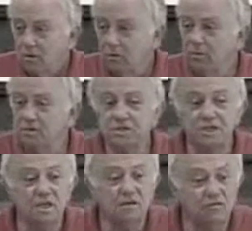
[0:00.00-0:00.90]
you must
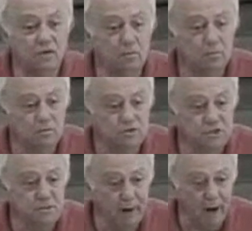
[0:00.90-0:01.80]
give him
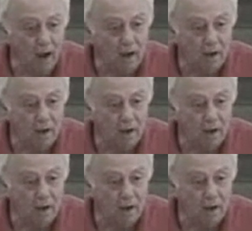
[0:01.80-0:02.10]
zebra,